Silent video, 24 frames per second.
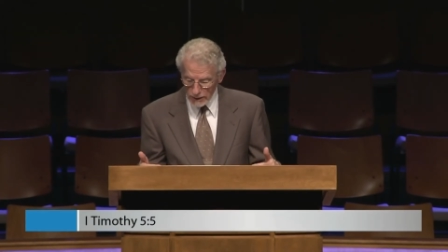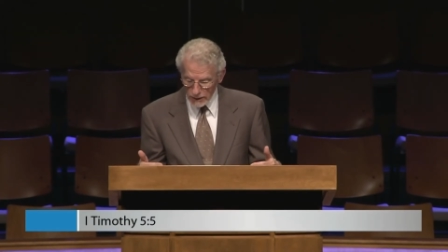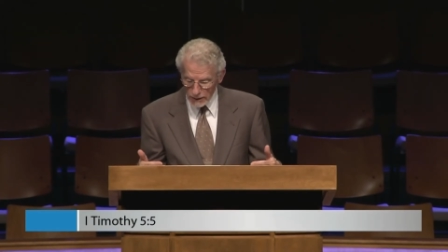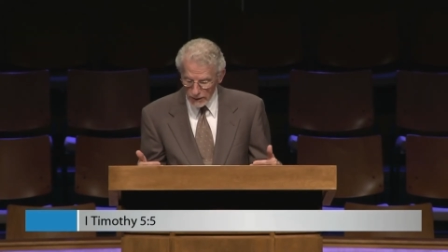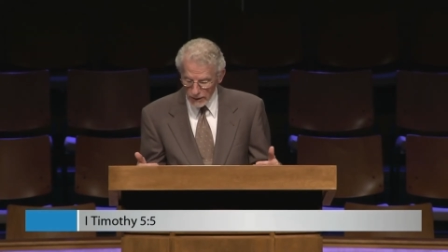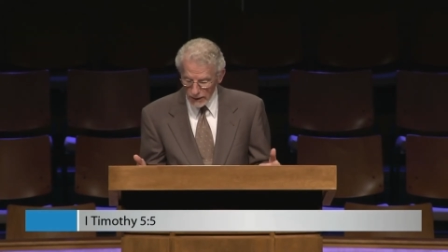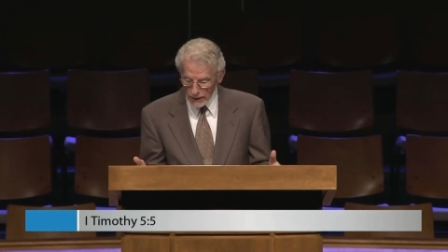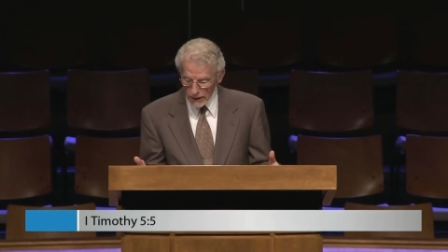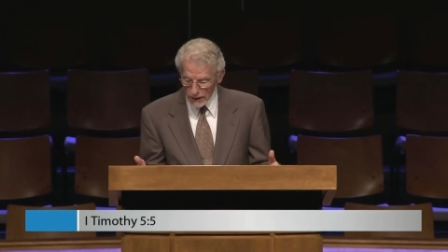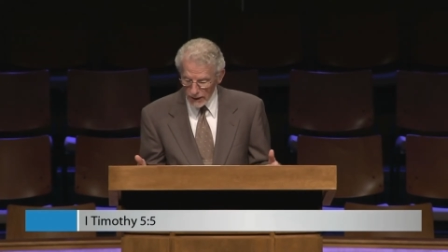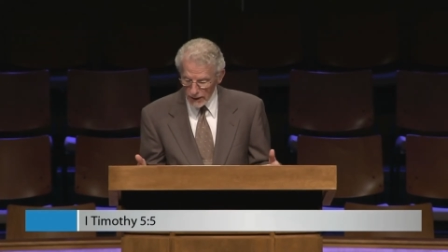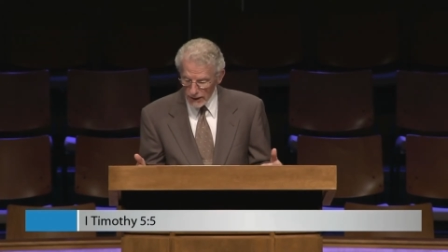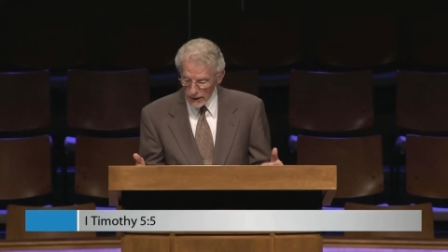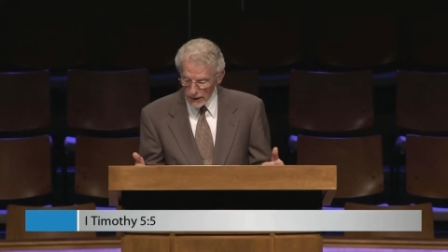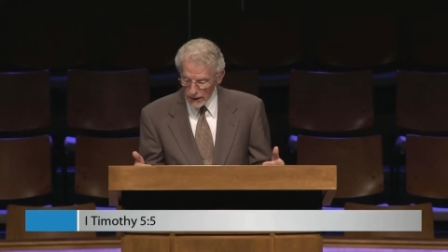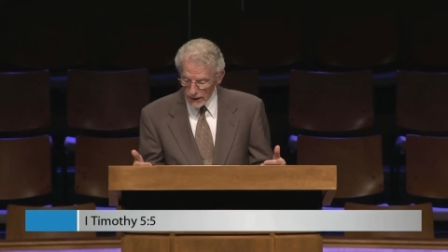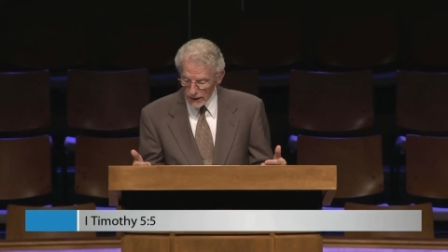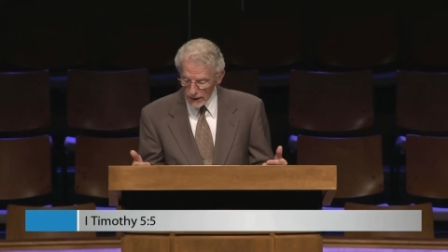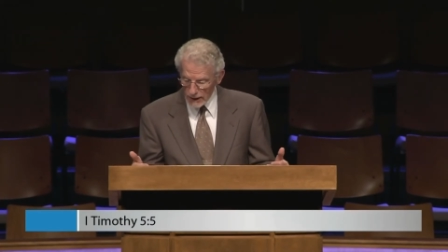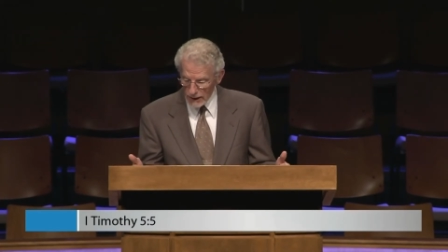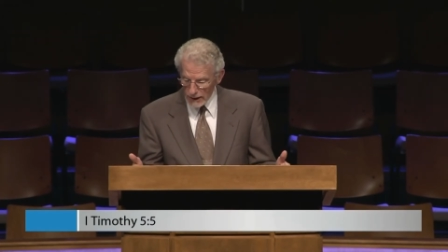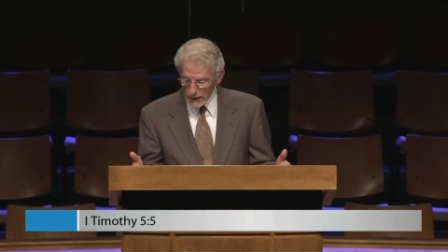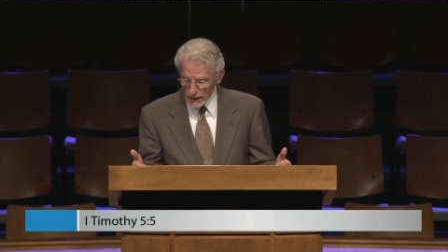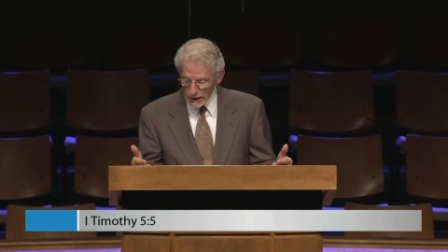
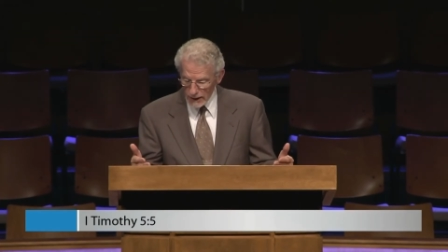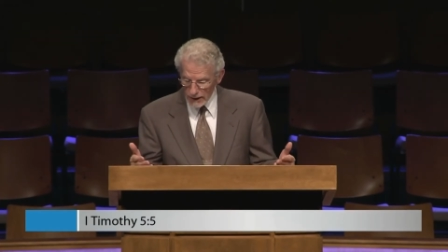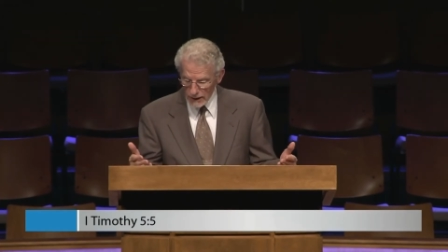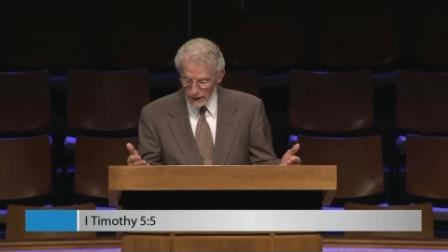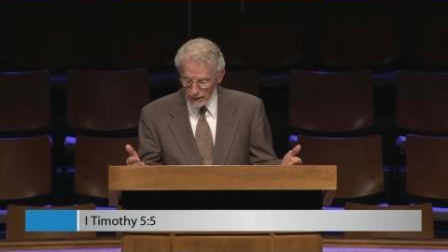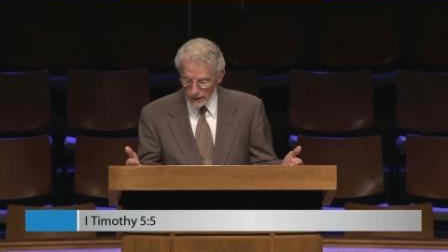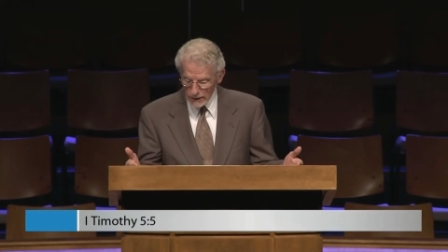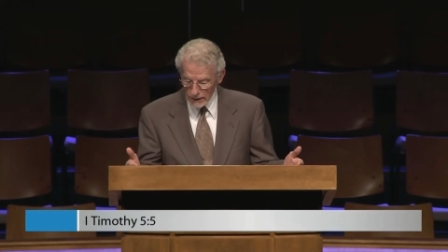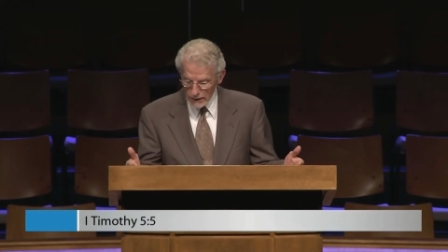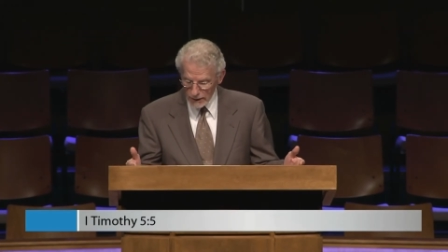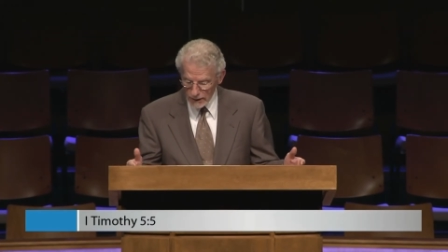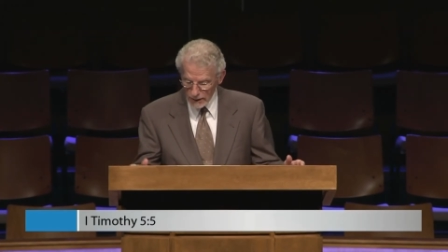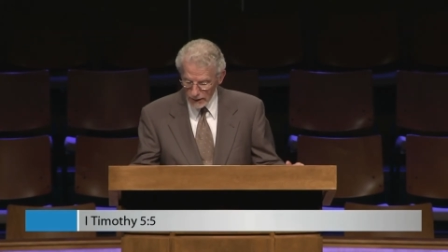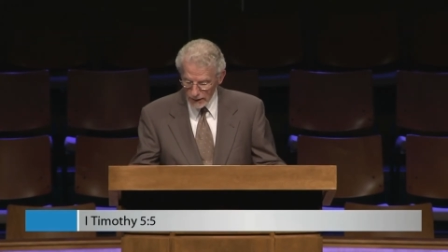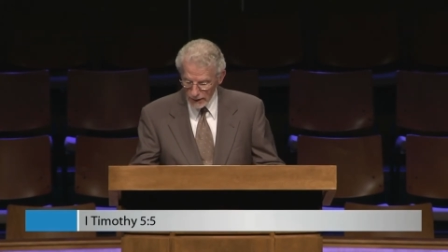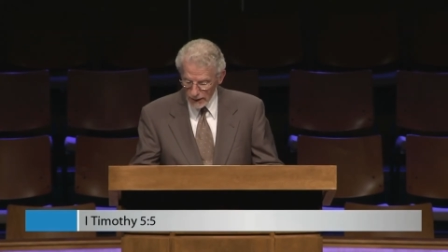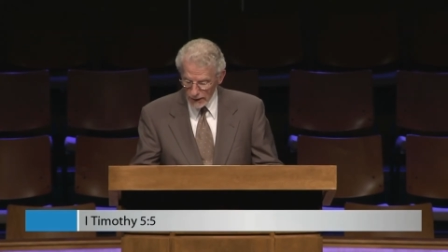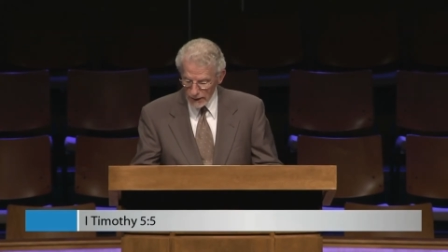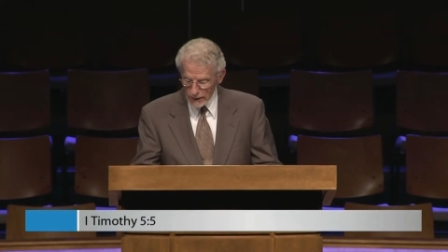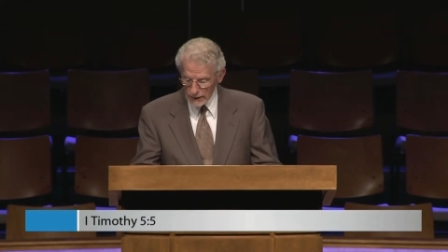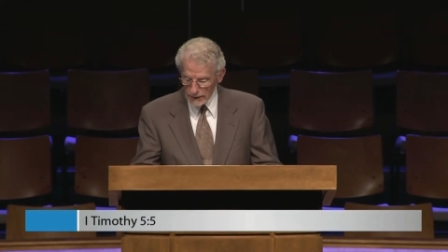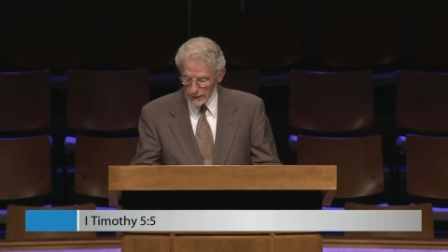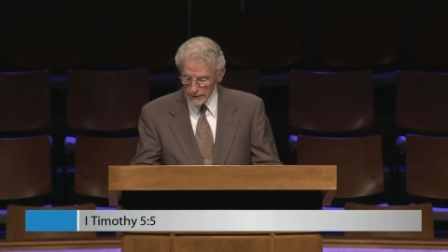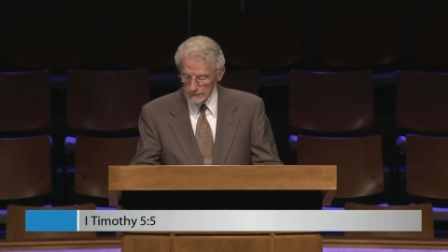day and
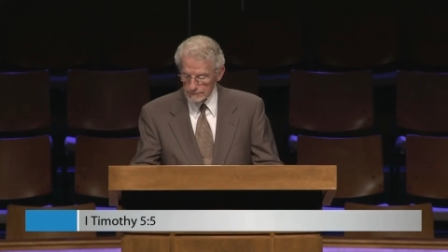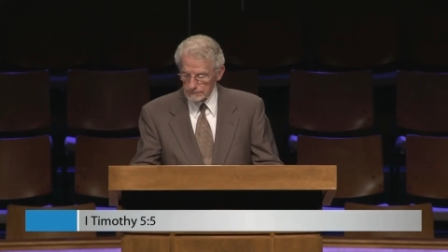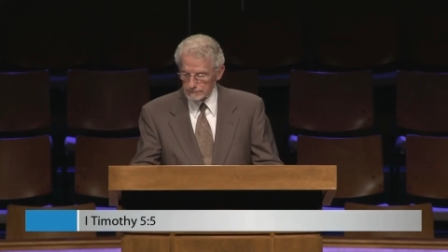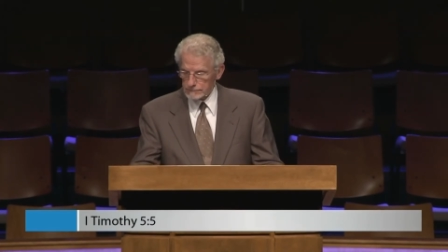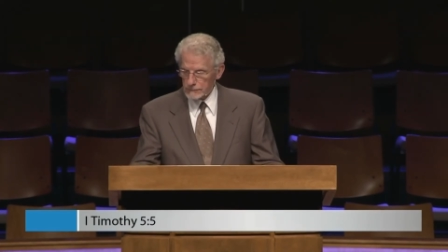night.